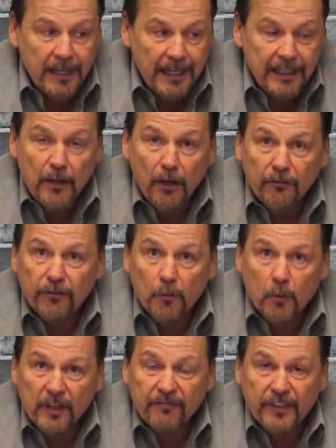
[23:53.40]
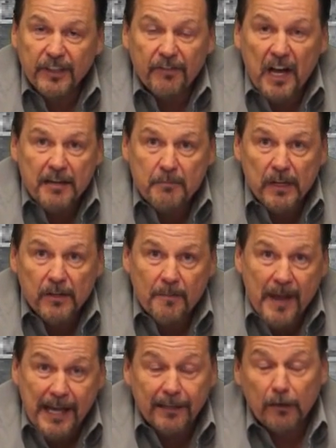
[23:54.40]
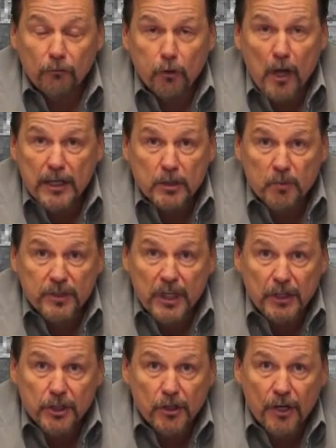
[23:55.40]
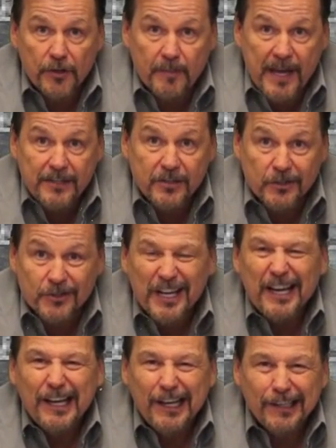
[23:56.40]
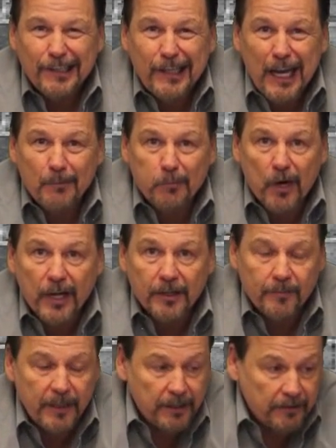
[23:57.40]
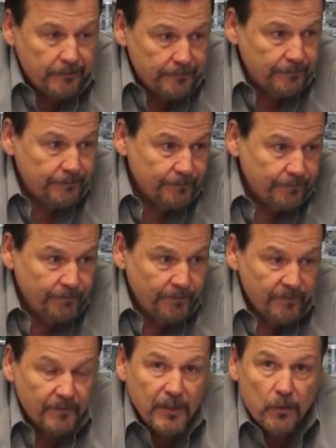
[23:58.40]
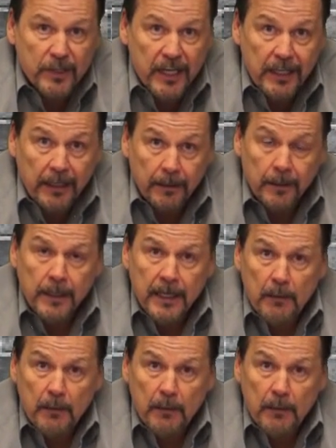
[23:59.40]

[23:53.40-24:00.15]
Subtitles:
And he also worked for Divine Millimat, as long as we're touching all the bases. Ted brought him in. No kidding.